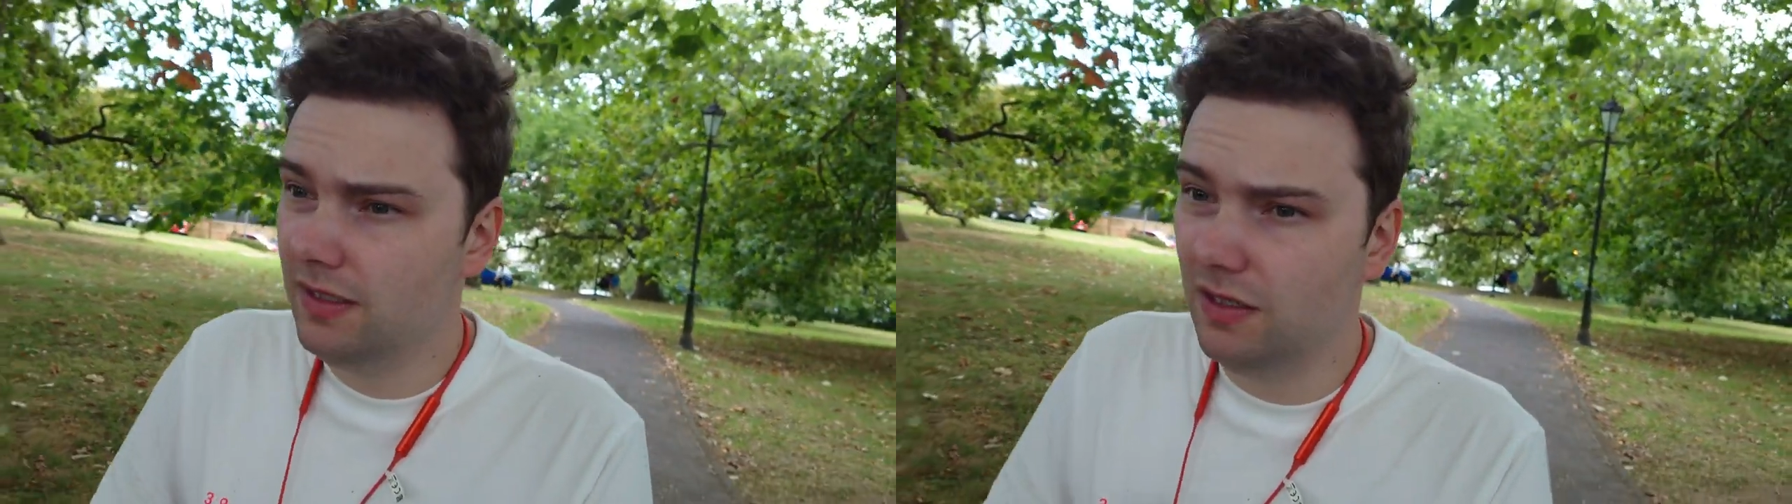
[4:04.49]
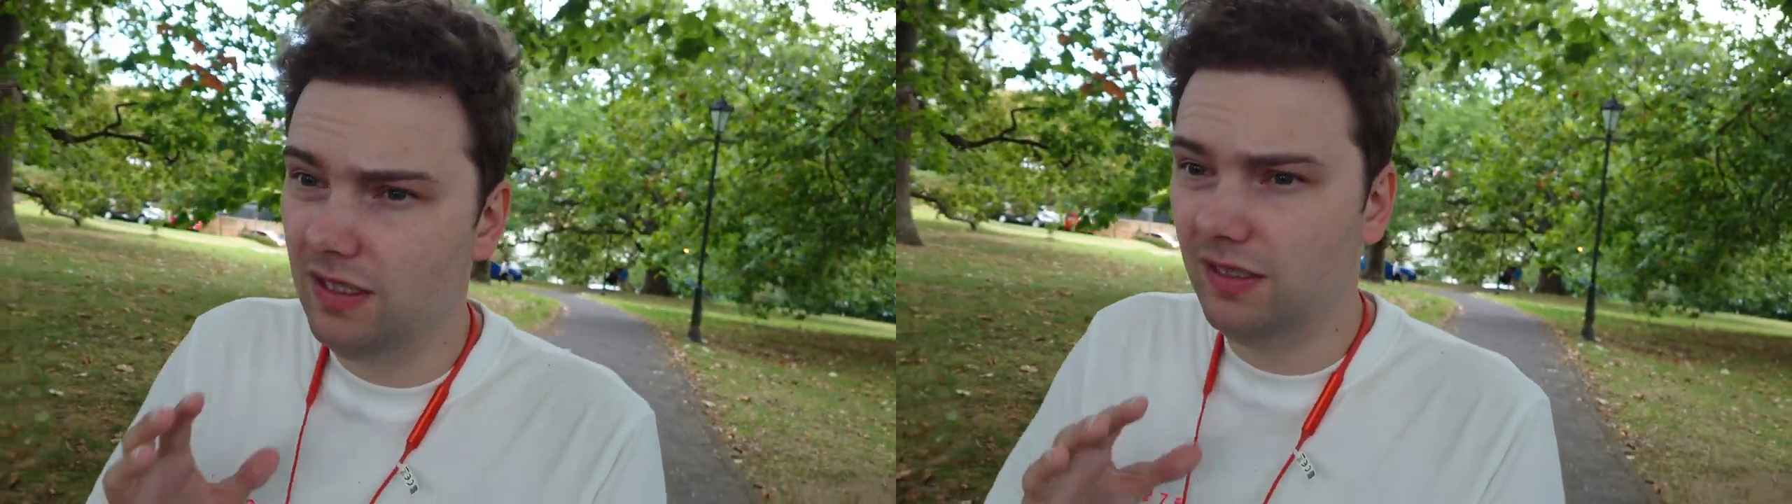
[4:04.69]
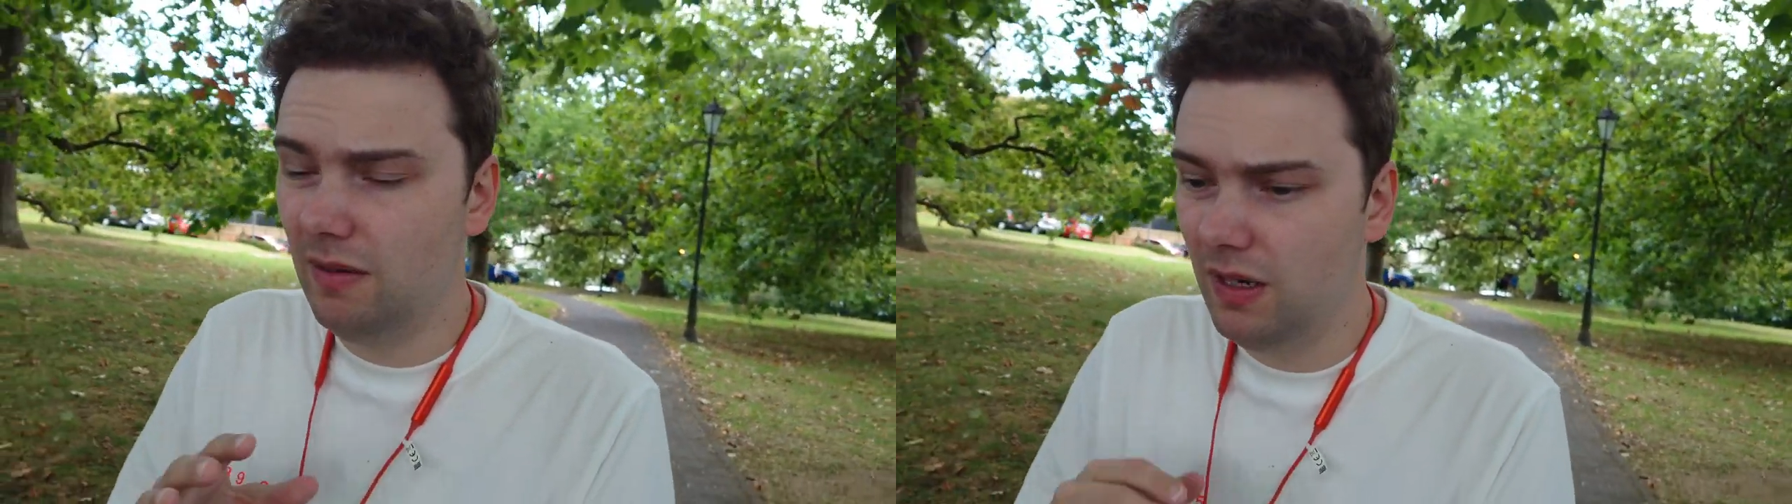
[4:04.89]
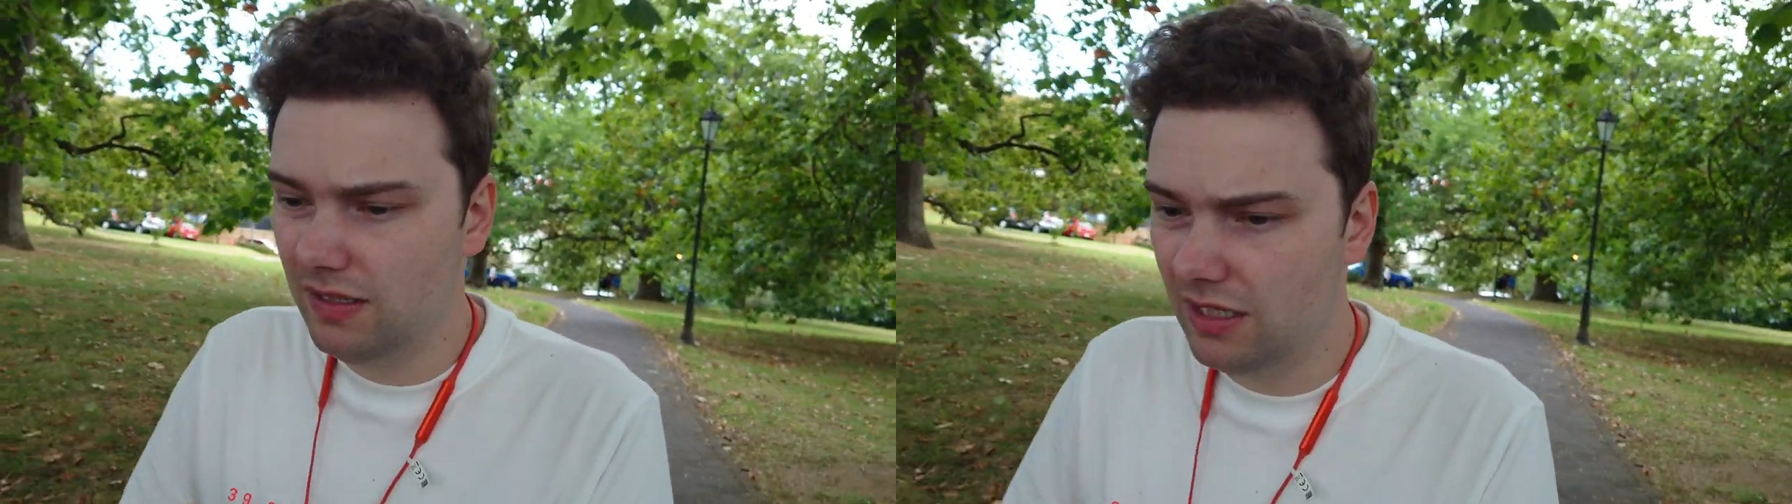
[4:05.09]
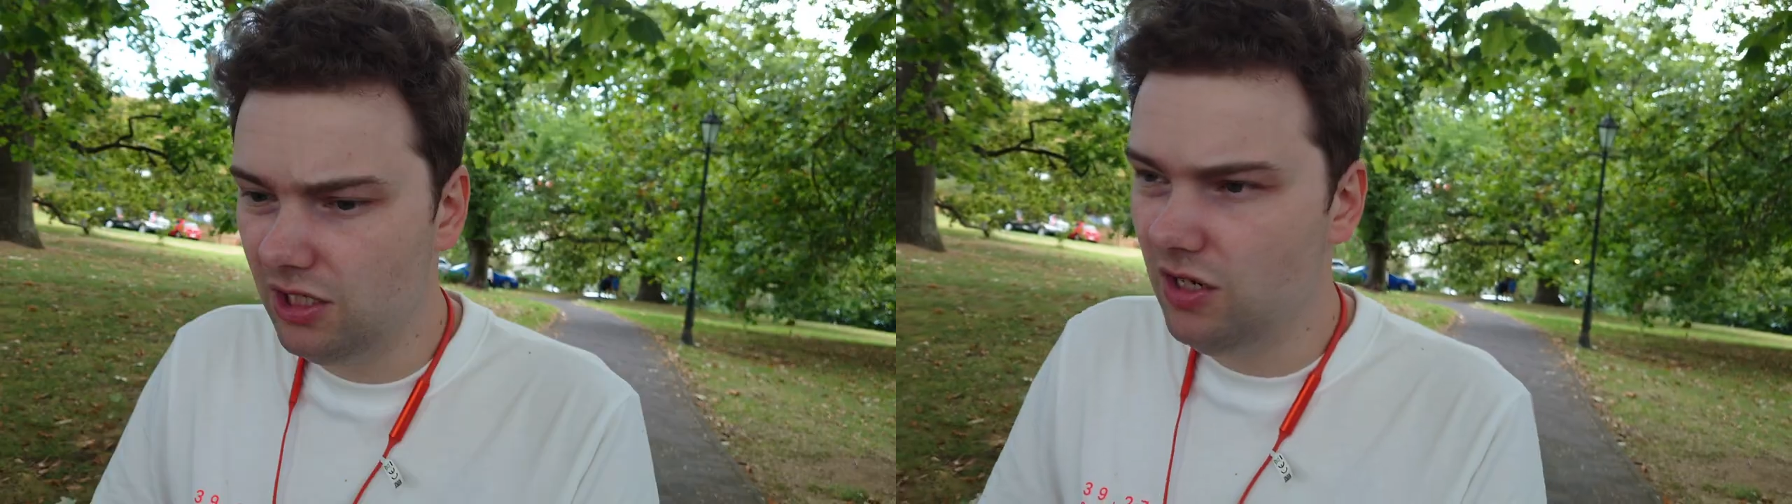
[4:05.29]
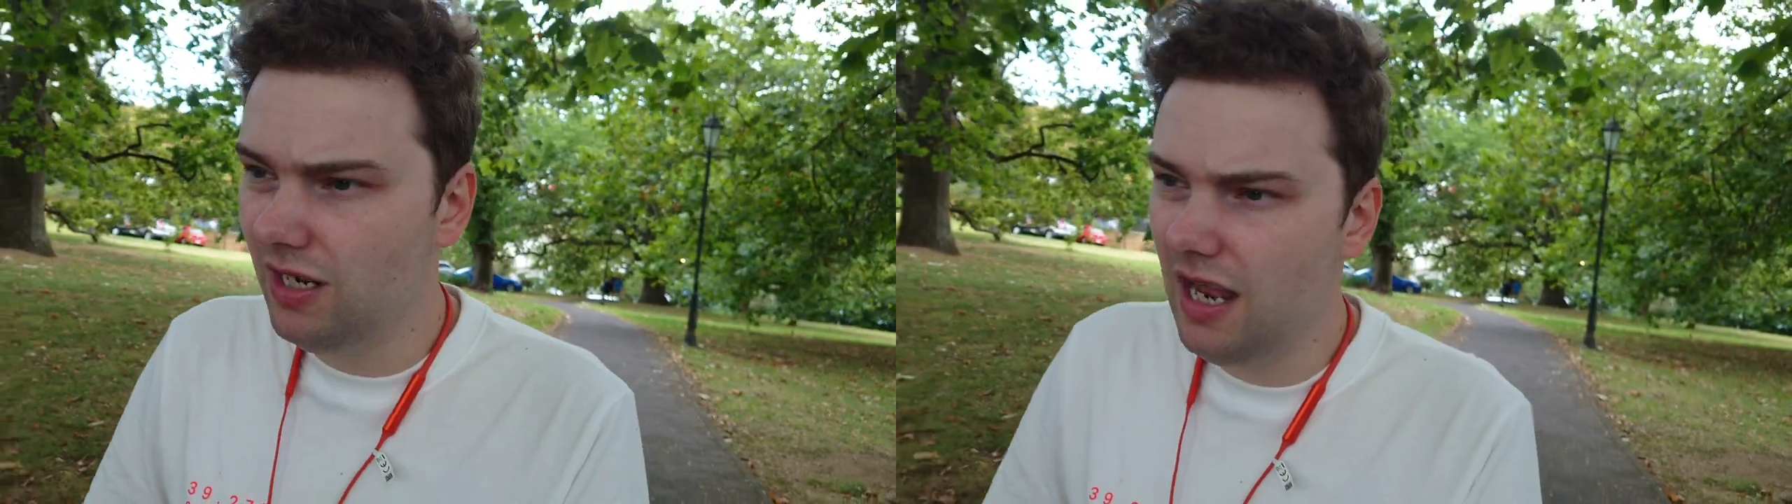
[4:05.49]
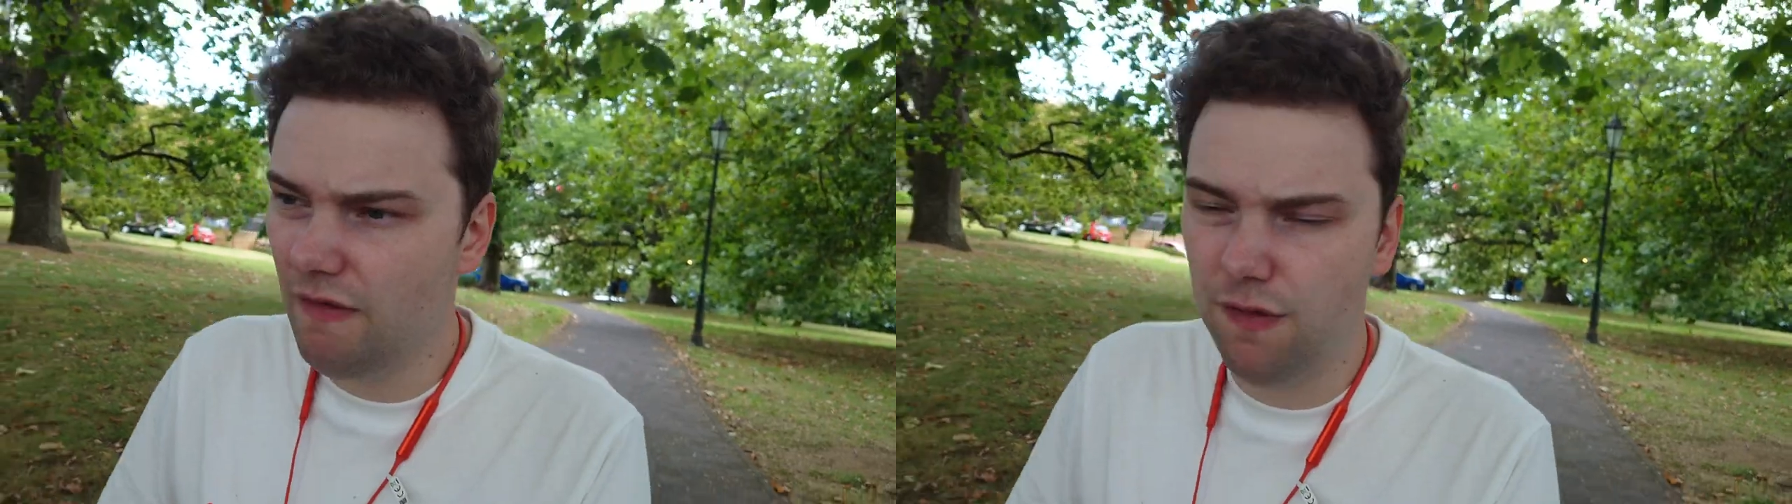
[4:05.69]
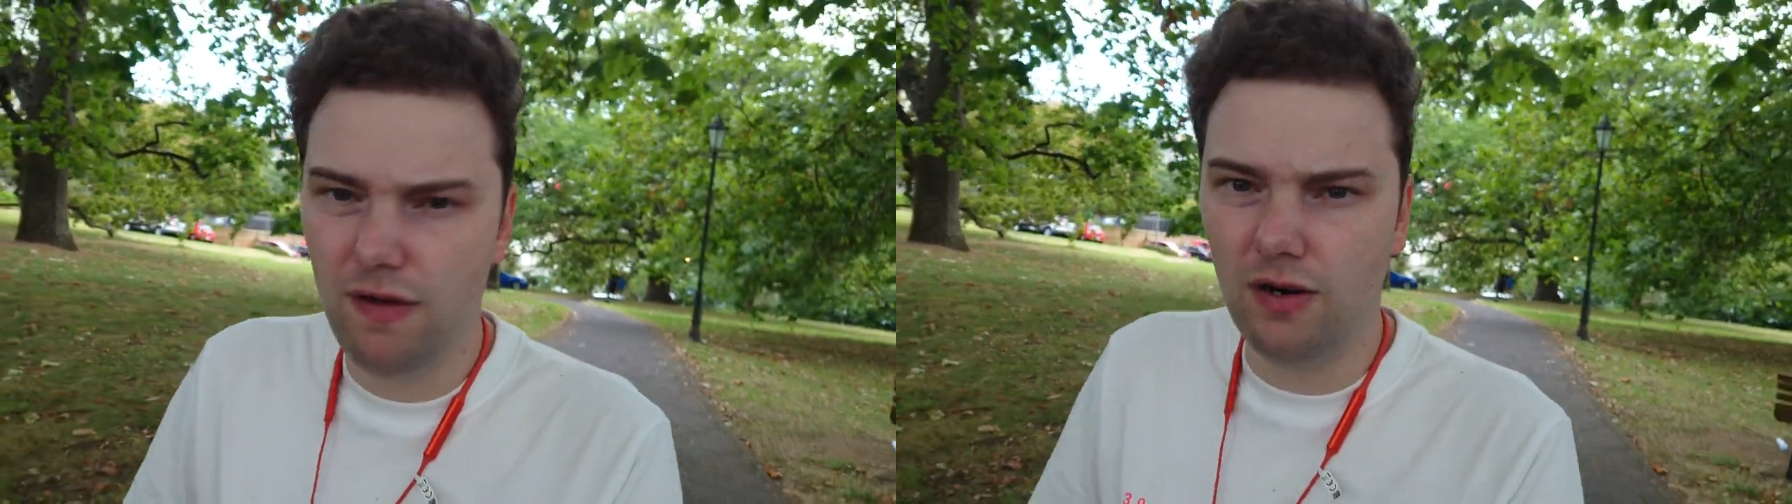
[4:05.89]
so is the stabilization good
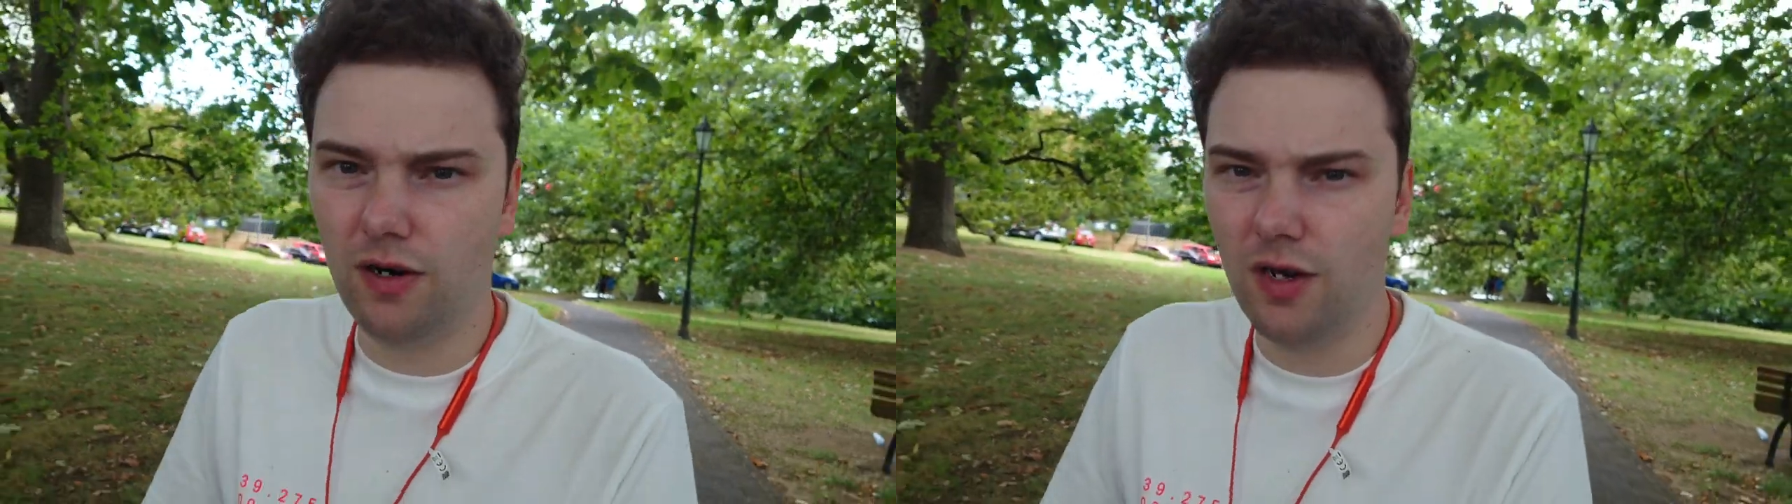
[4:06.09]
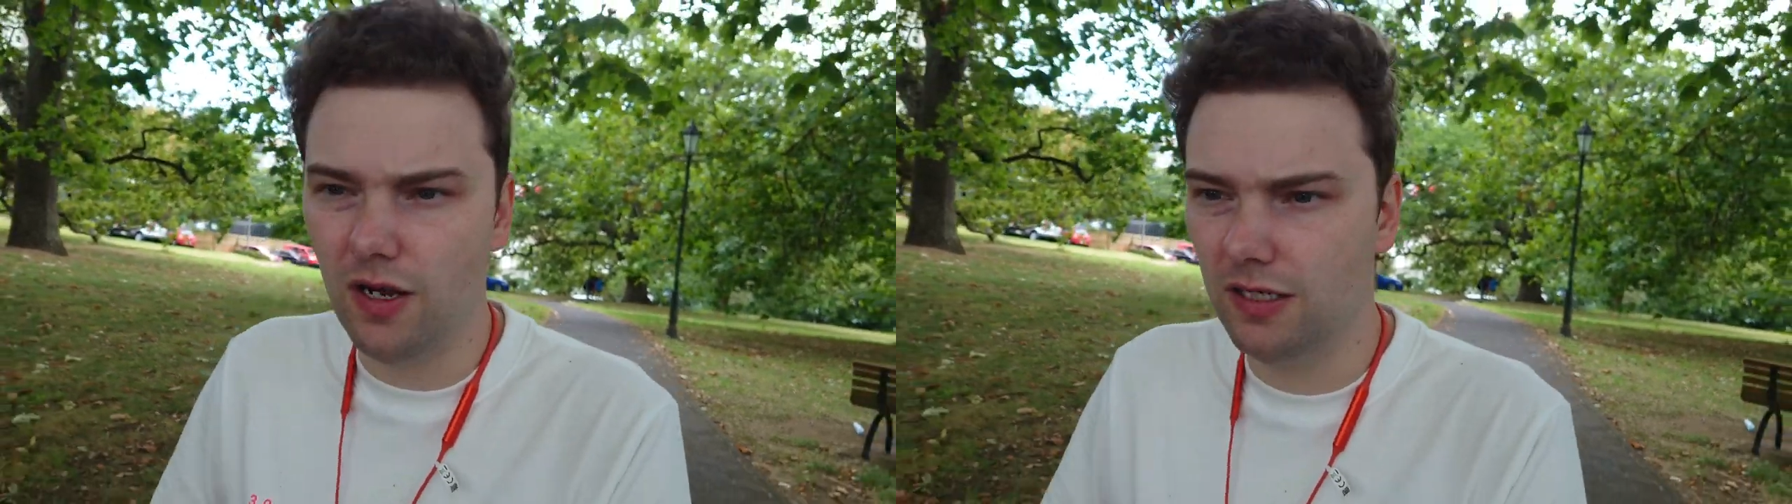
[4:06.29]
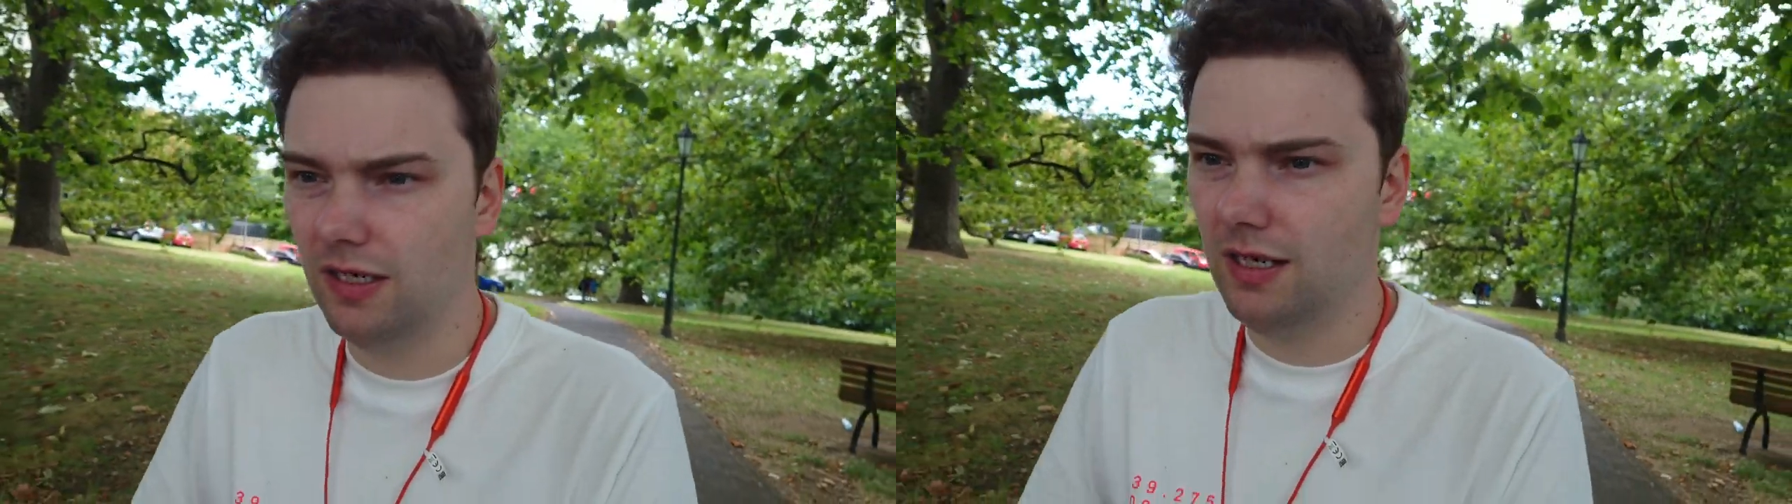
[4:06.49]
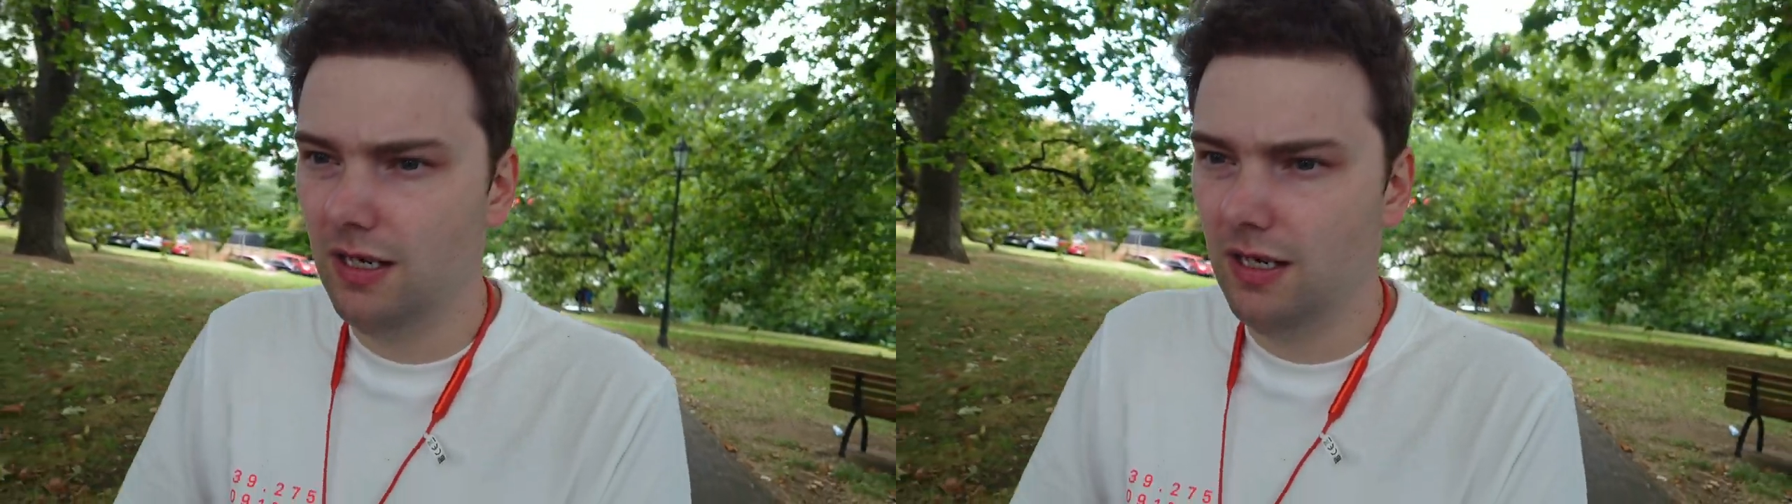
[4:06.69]
enough or not